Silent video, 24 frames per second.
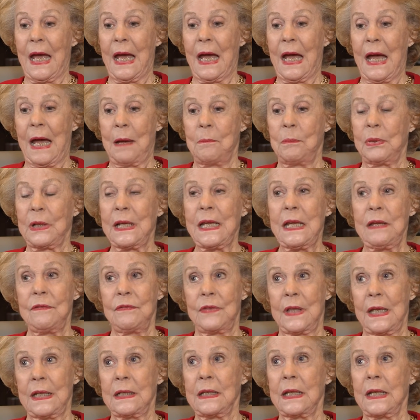I believe
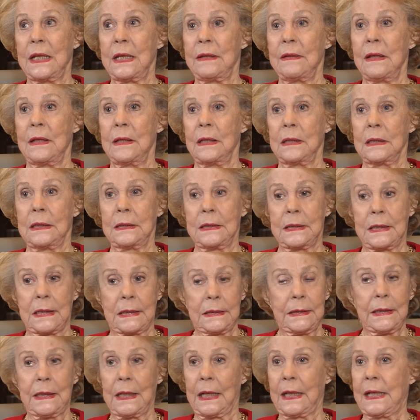that
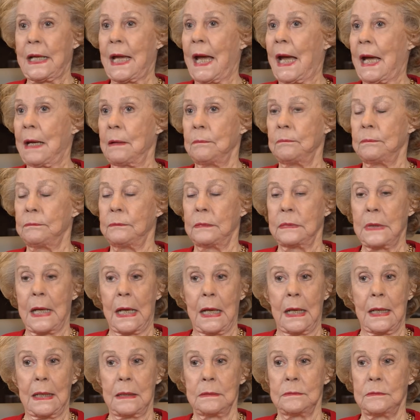clearly I
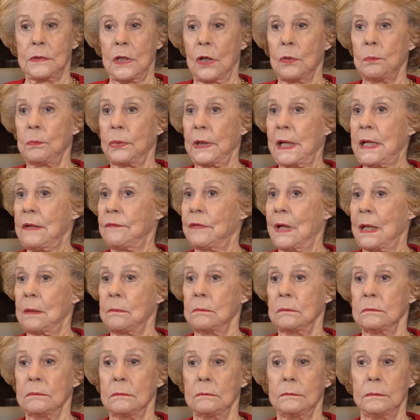don't believe
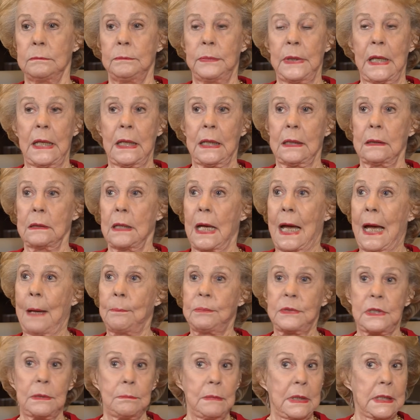I'm being
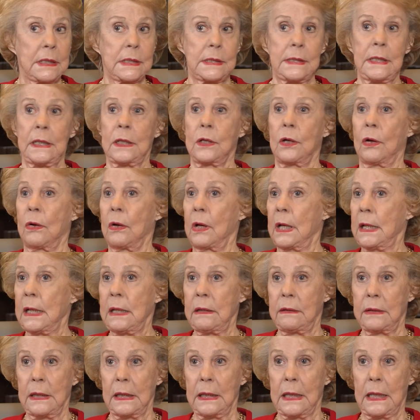optimistic or
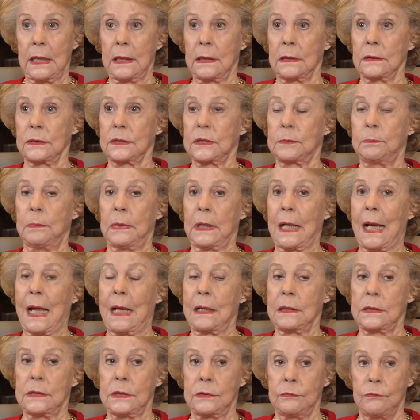anything else, but
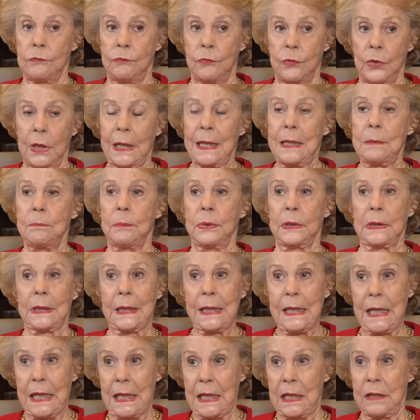I really
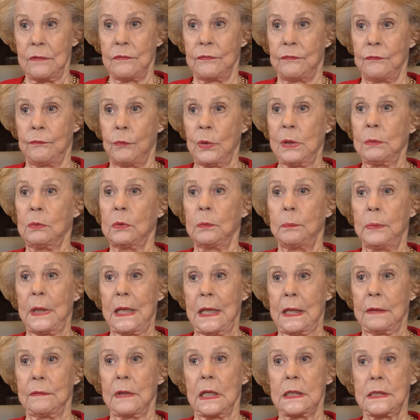believe we will
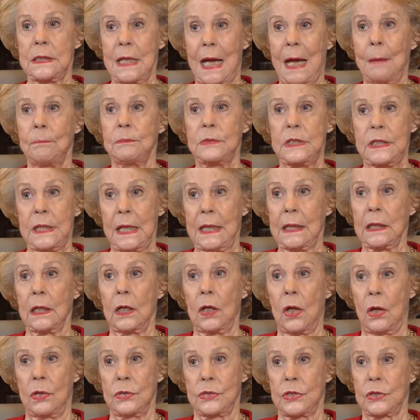be in the top 10
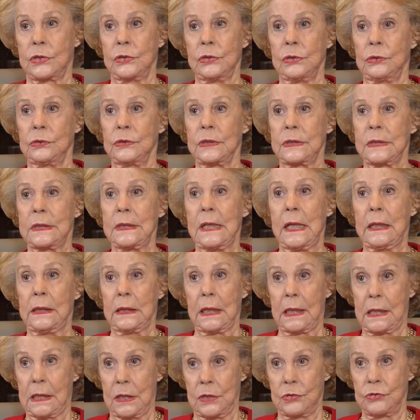law schools in the
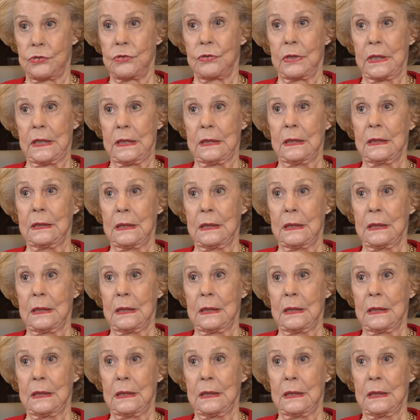country